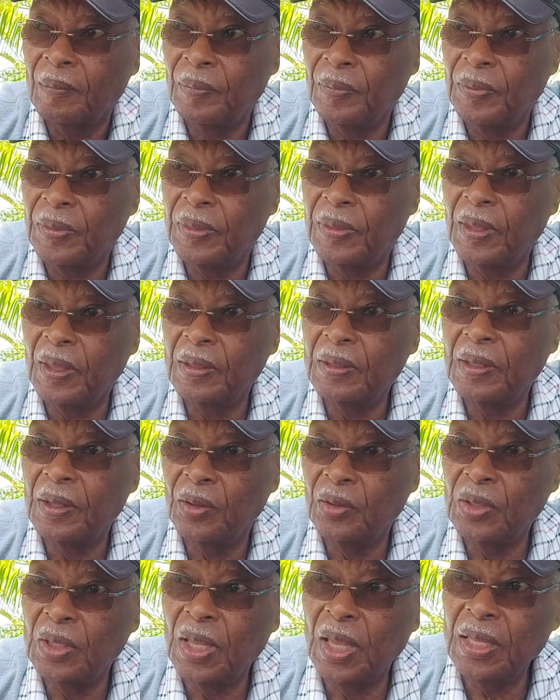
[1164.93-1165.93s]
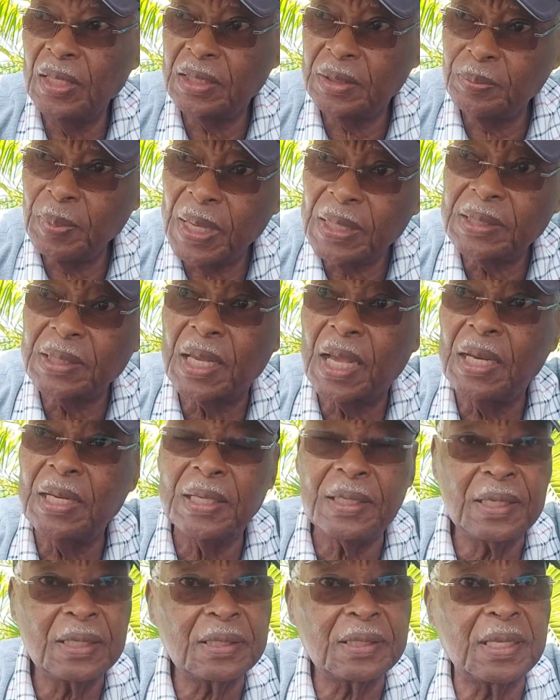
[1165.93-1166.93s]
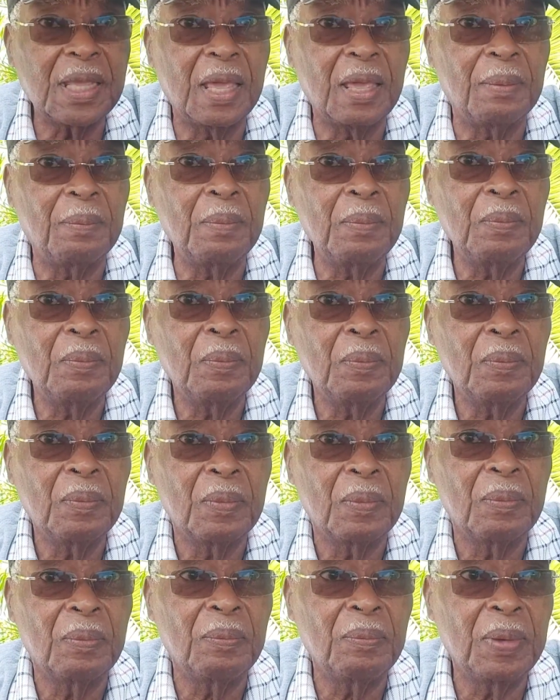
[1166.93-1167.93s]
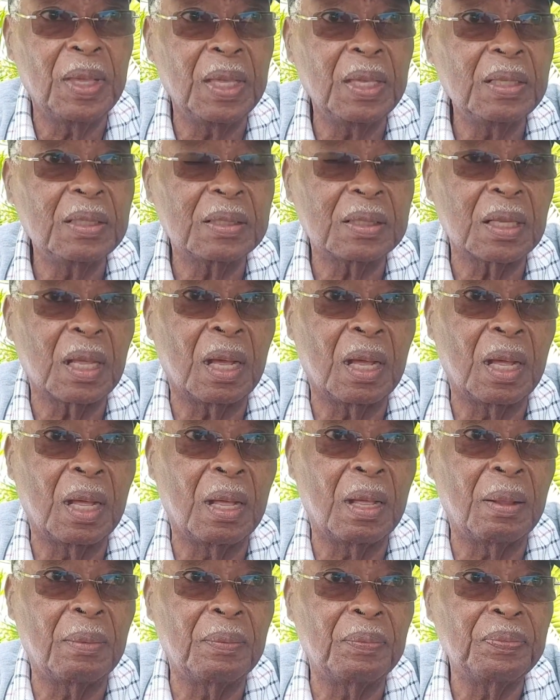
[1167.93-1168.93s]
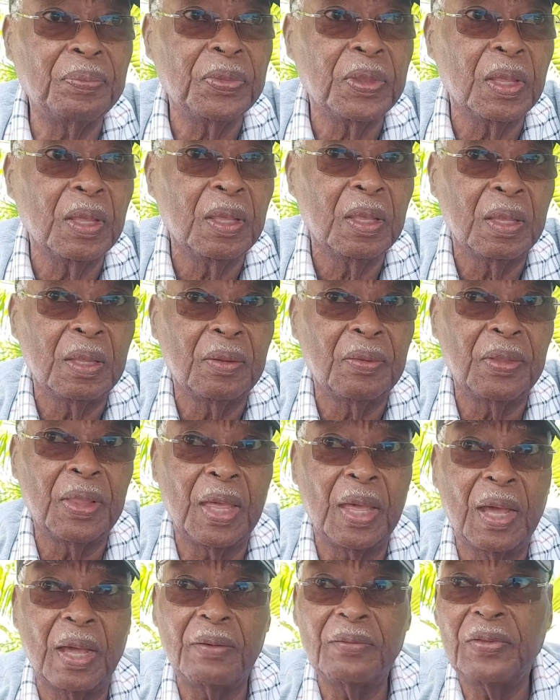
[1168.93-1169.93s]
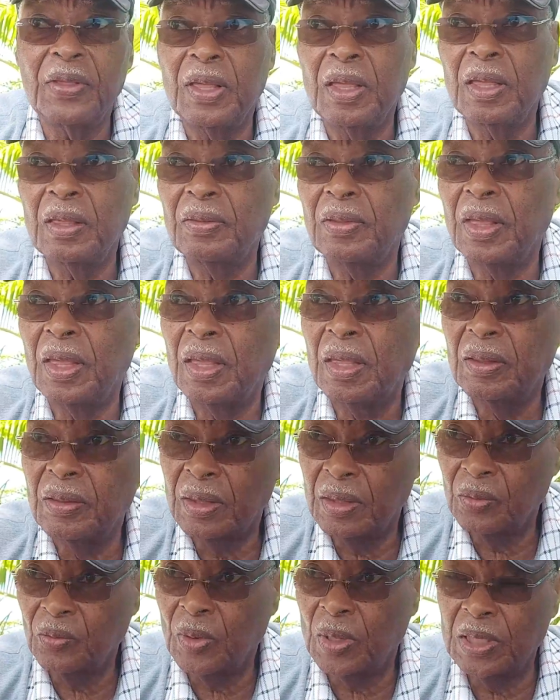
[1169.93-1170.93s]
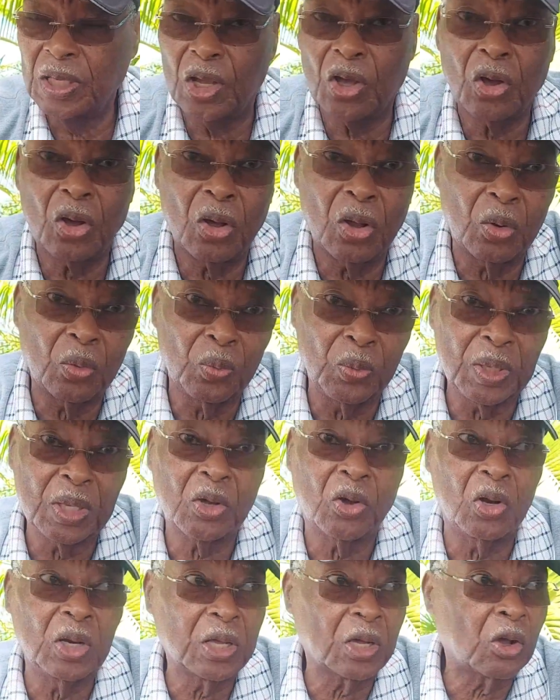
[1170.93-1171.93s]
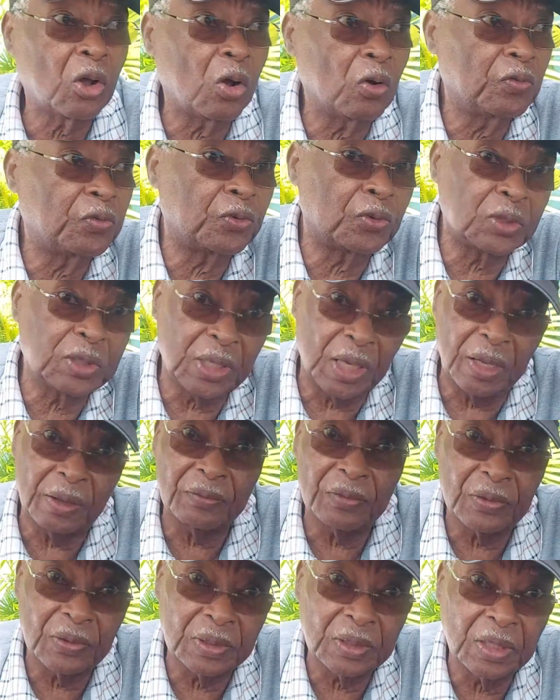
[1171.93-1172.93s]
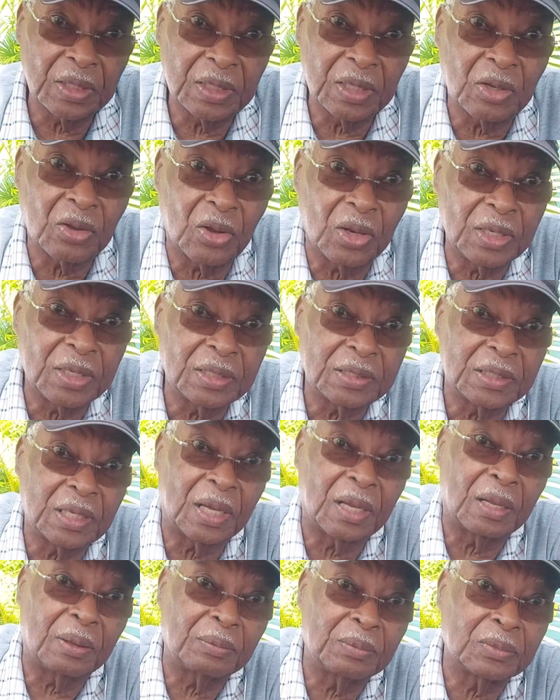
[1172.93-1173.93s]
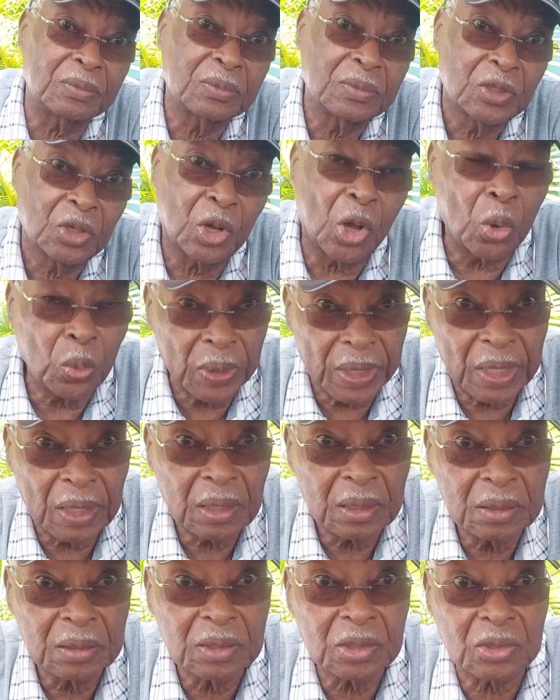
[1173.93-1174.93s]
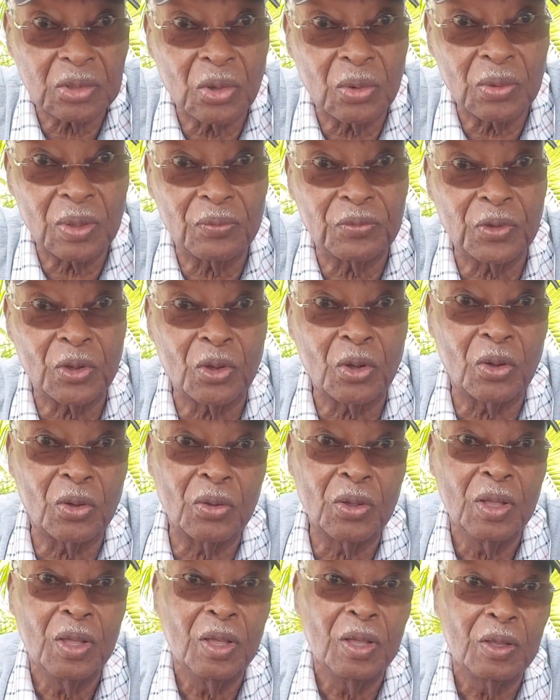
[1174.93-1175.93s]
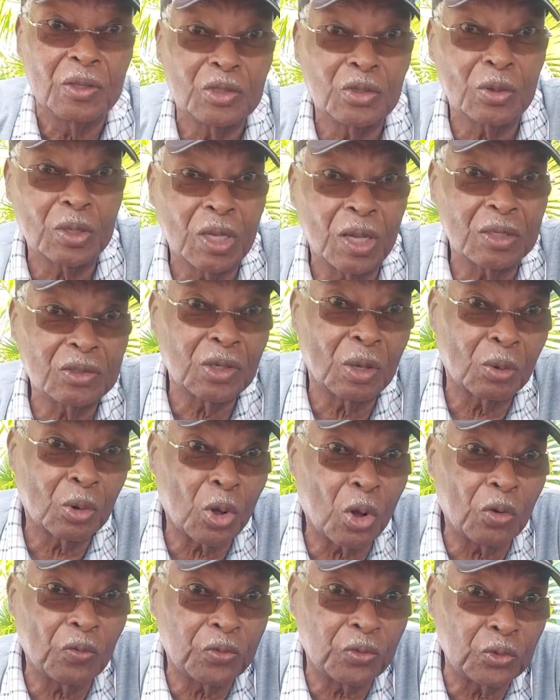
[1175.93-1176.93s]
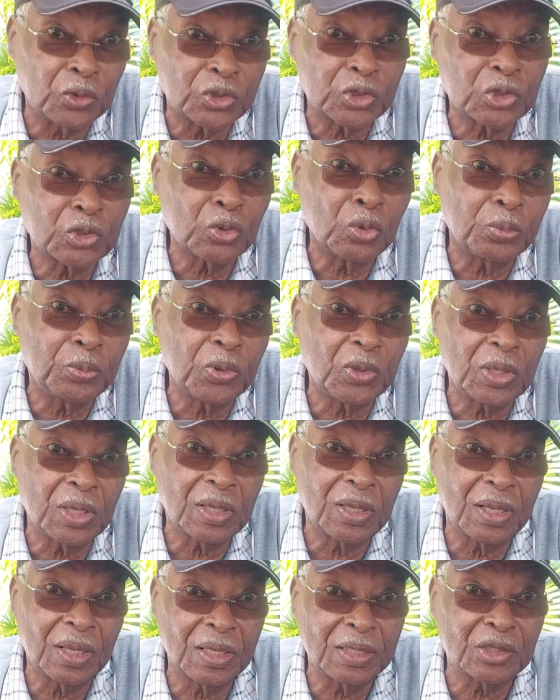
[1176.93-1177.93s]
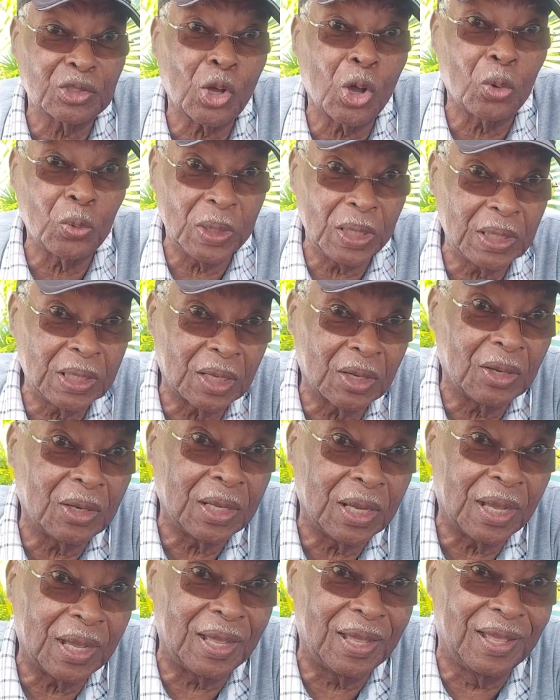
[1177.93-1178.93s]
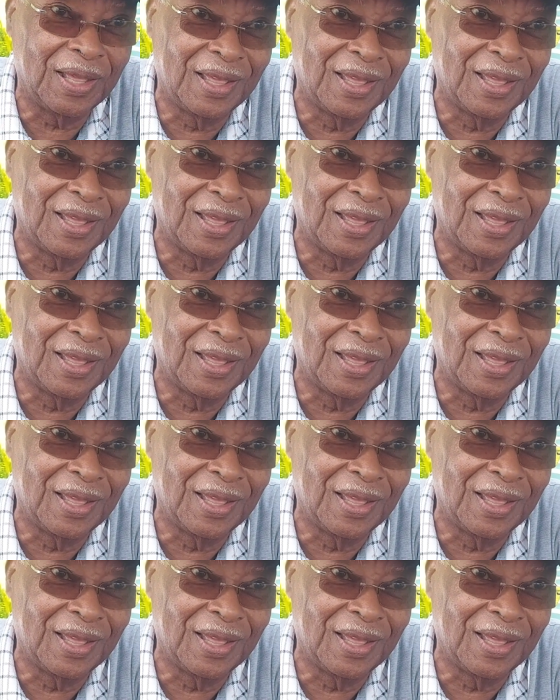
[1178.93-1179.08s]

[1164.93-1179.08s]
It's basically the same meat. They have the what we call it cow food. They call it cow heel. So if you go to get some cow food soup, it's cow heel. They're gonna